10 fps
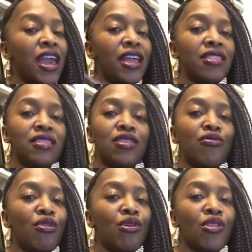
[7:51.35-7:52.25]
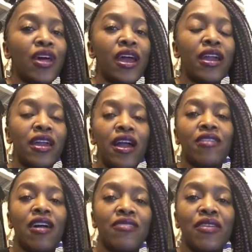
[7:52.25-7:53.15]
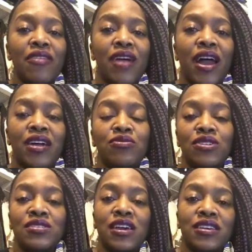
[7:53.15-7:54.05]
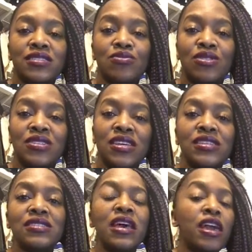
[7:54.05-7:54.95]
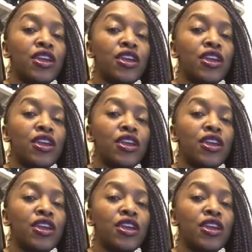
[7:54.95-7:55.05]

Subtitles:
and the role that I've had was X, was this.